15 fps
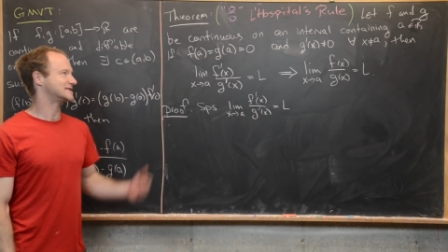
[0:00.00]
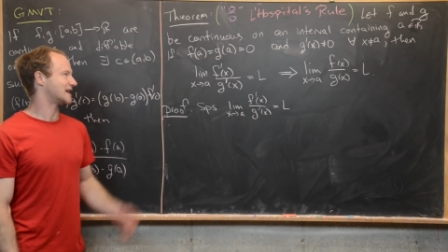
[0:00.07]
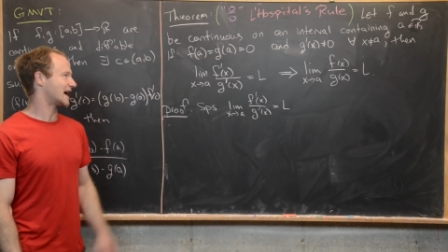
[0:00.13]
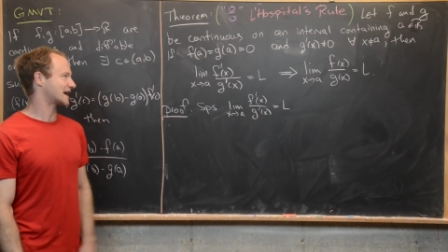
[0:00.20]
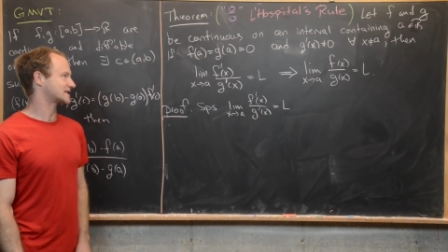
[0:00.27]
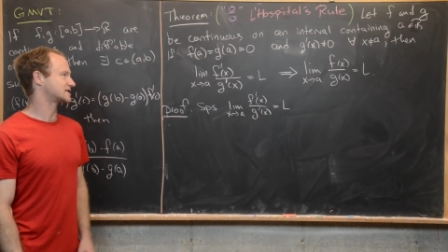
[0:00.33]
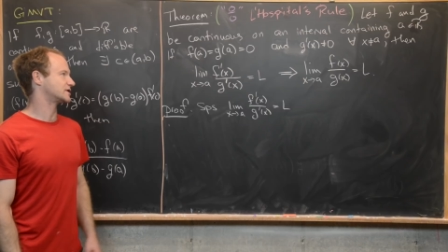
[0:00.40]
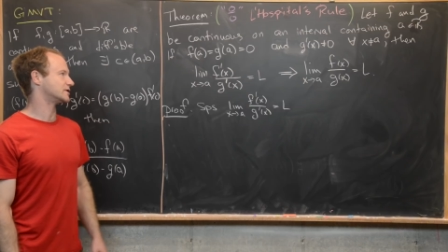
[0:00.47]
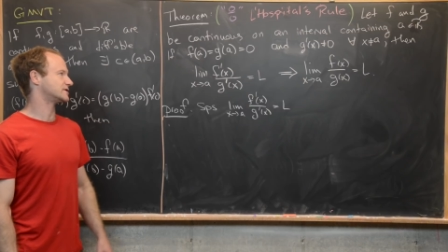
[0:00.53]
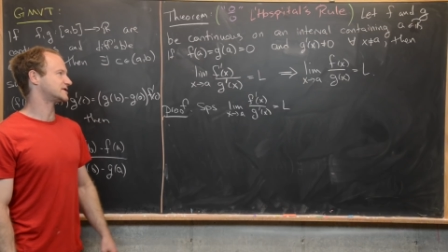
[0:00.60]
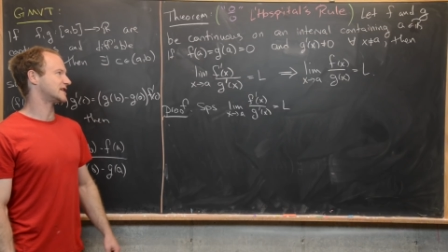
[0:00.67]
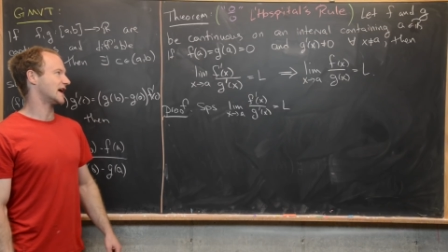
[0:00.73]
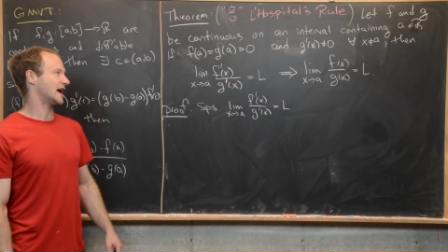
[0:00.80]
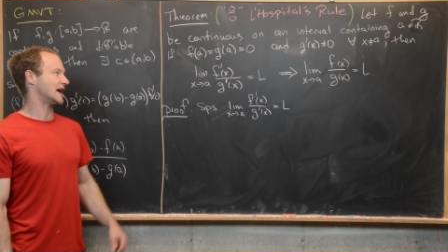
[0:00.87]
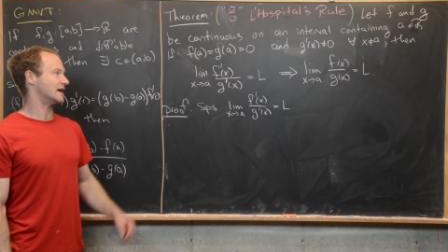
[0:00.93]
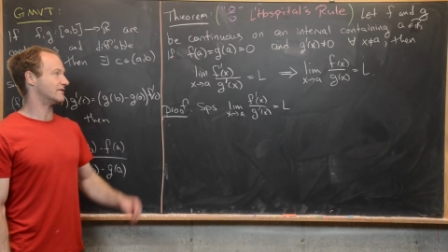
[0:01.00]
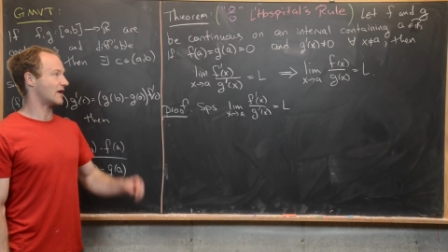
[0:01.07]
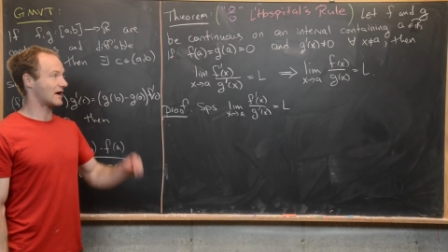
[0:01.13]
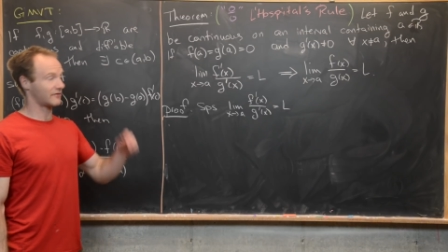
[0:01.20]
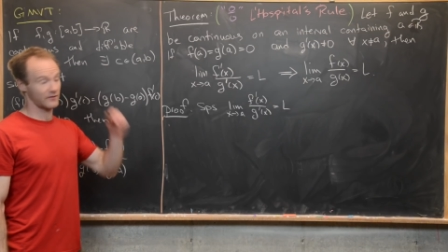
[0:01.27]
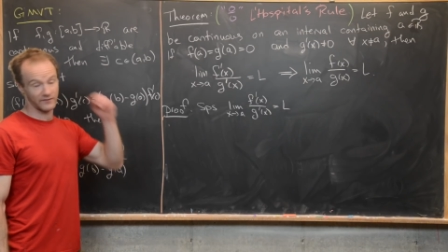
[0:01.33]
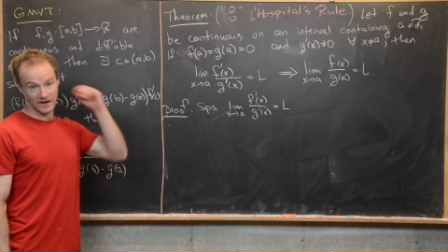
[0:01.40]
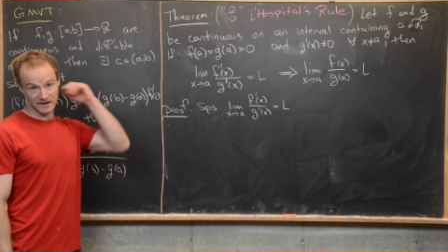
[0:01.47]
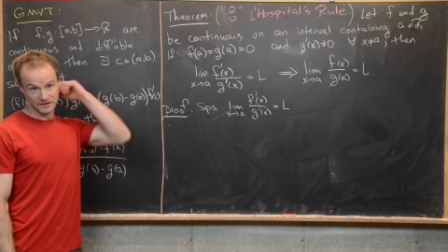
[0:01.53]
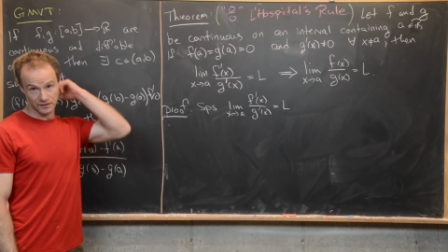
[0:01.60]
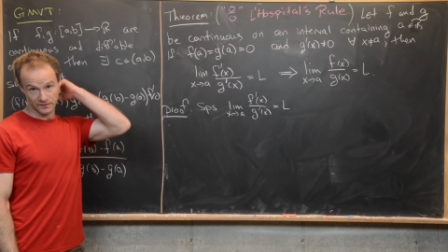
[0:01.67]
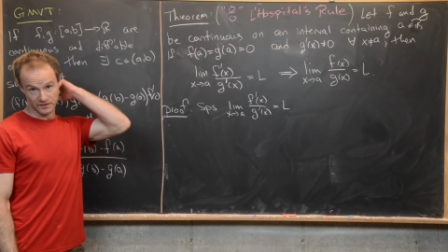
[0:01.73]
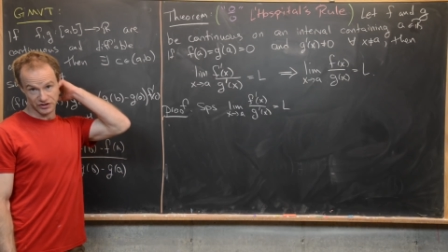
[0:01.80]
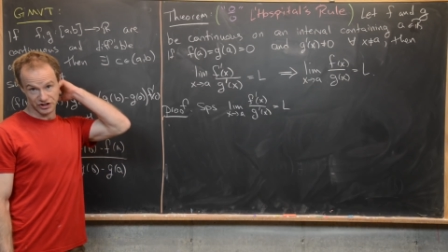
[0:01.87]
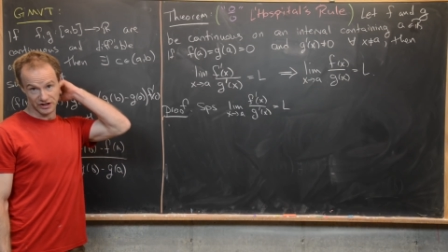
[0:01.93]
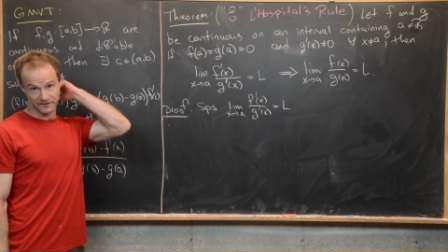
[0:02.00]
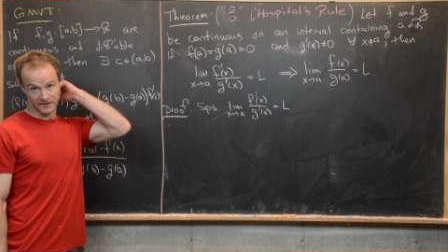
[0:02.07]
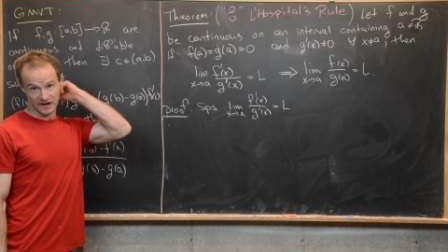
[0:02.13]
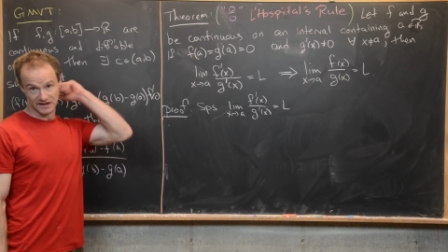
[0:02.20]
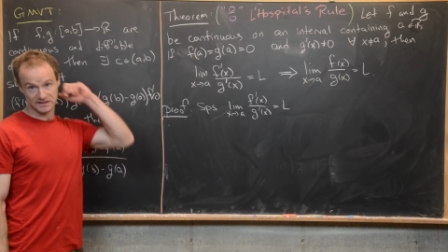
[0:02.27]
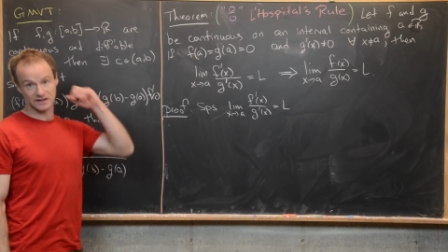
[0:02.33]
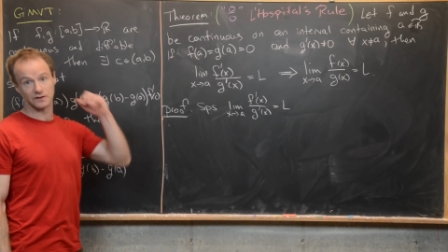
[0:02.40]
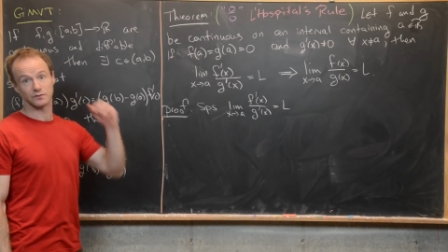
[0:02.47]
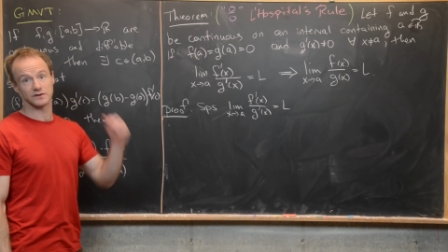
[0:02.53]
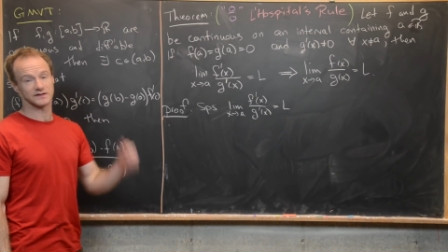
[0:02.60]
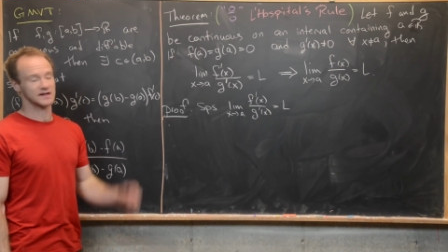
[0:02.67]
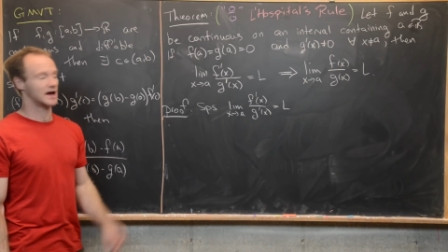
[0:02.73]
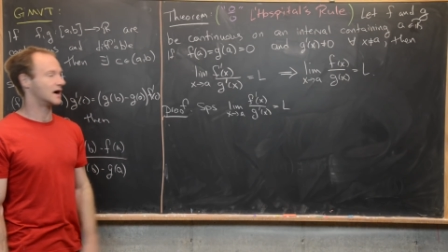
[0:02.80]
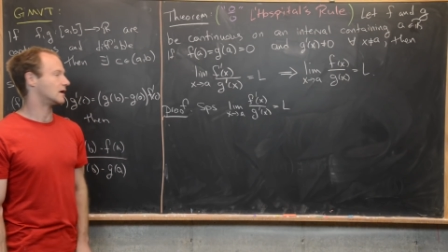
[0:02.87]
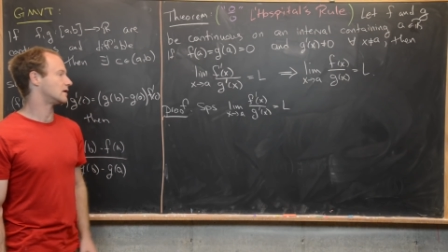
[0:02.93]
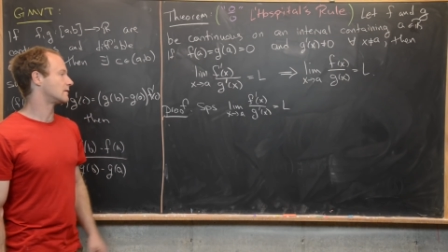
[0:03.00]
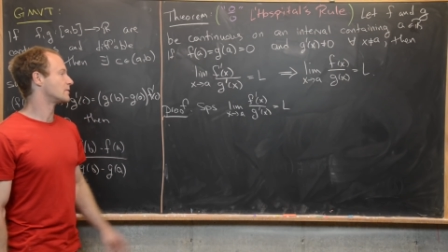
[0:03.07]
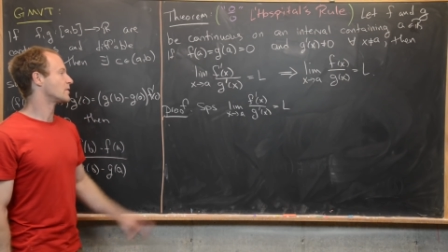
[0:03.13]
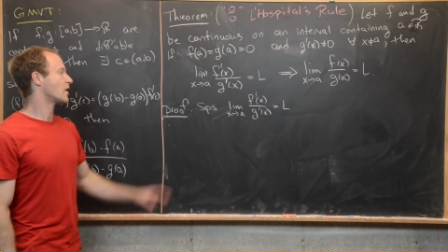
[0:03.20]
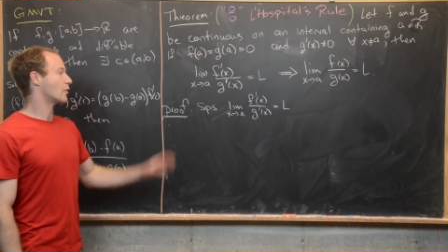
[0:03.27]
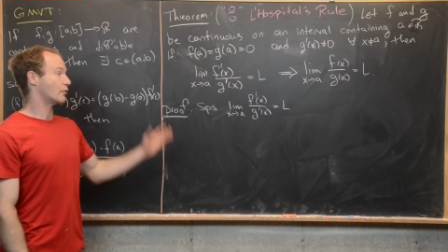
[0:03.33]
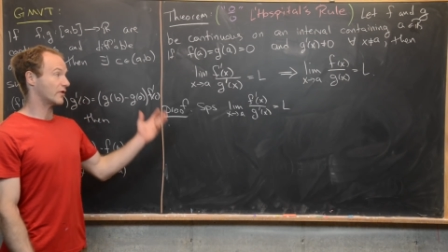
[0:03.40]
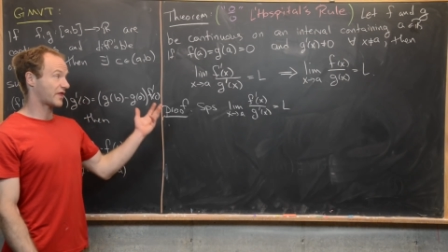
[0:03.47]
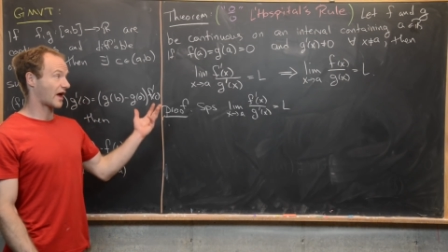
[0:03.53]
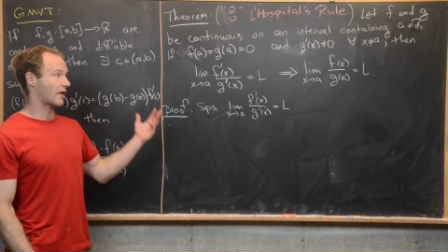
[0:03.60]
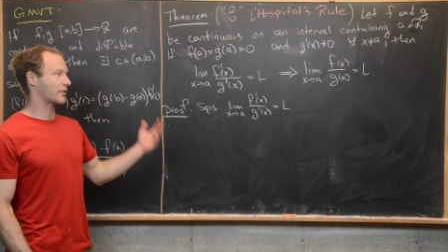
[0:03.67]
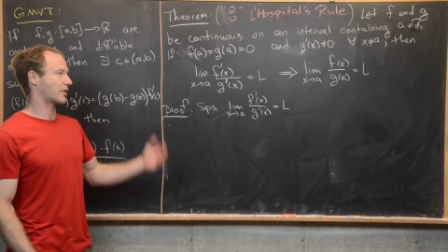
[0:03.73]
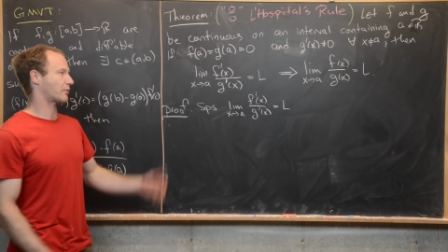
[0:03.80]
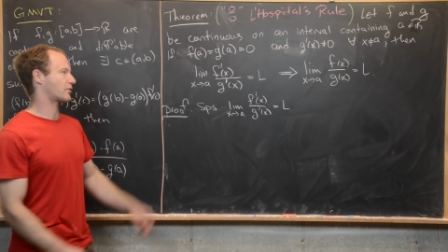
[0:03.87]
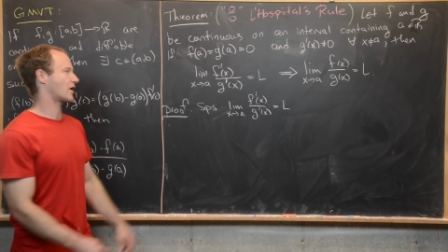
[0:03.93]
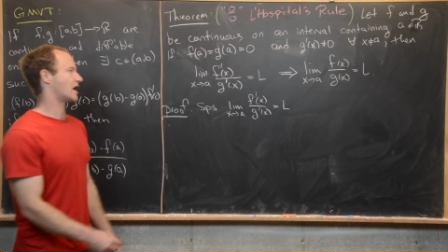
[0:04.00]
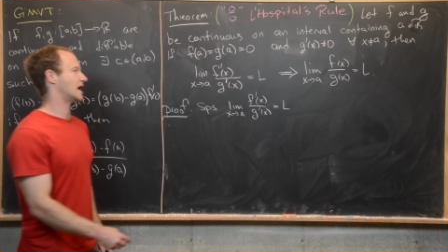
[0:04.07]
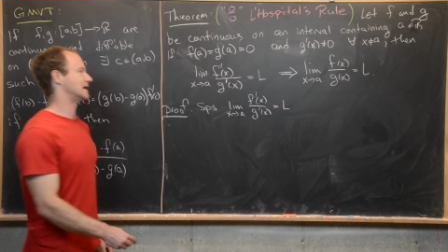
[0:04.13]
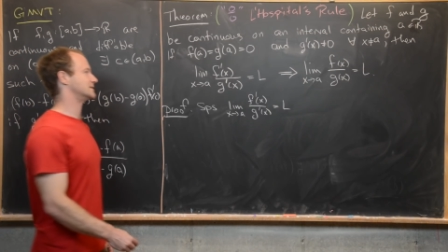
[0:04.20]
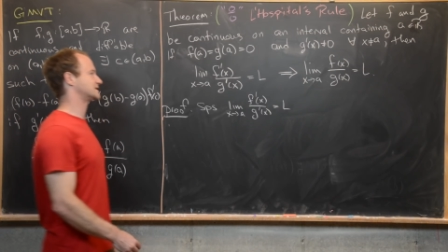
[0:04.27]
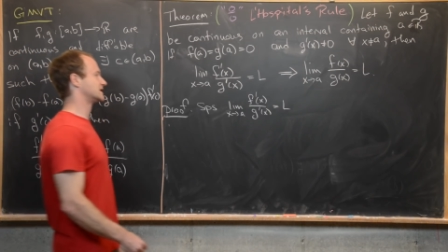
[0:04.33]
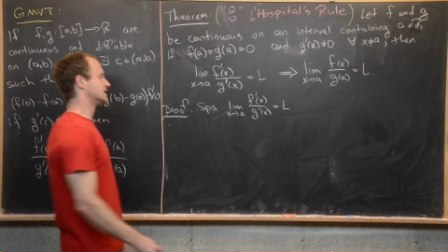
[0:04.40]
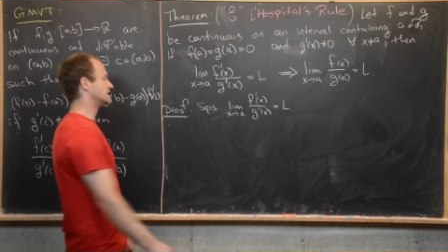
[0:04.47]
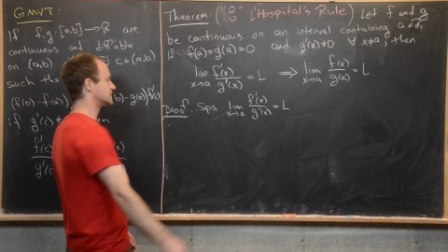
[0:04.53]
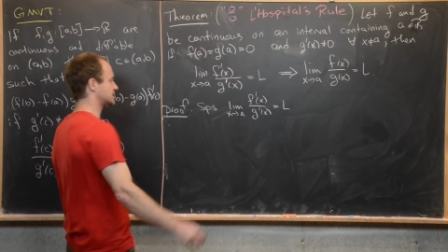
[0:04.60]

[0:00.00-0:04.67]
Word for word: is x goes to a of f of x over g of x equals L without the primes.